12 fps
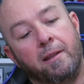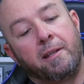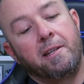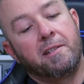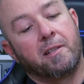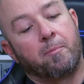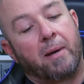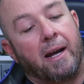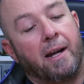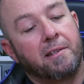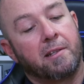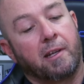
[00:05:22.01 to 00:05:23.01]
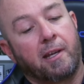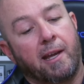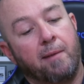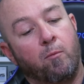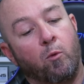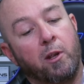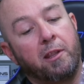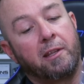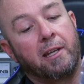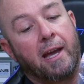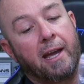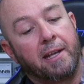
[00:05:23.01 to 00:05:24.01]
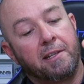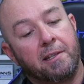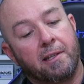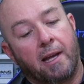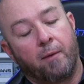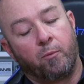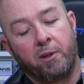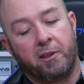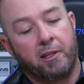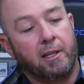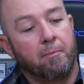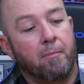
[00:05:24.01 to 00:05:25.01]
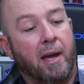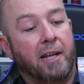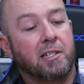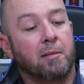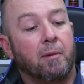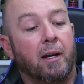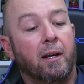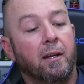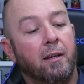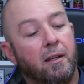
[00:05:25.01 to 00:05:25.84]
These are the parts that came with the Maxima